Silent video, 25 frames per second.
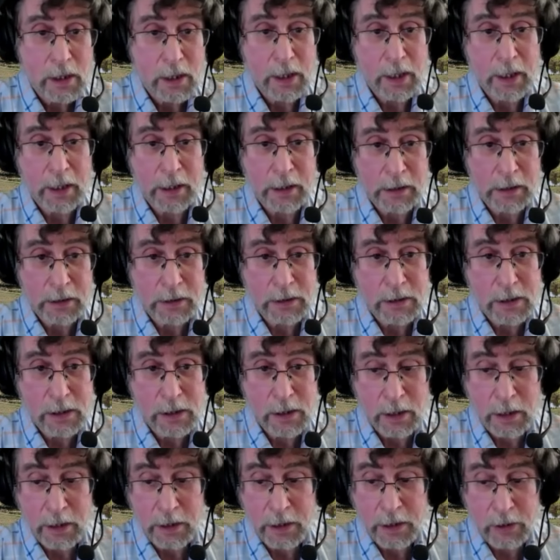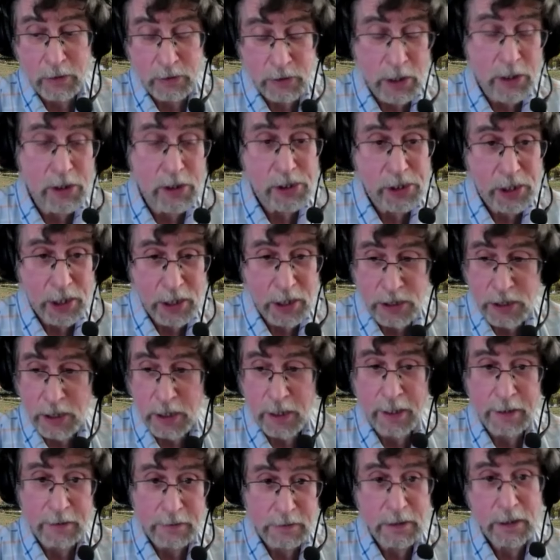And there's other things
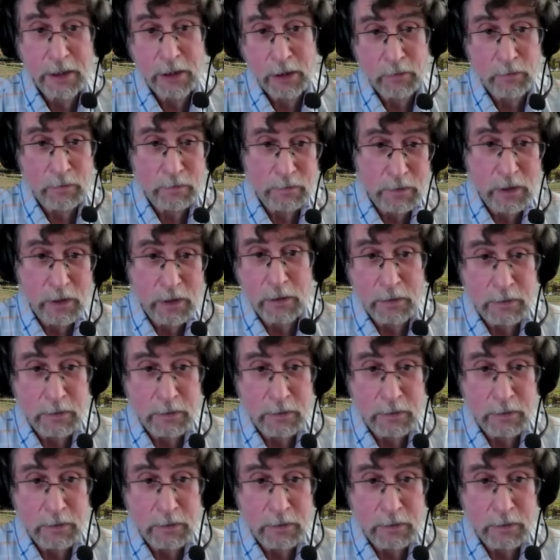that they can,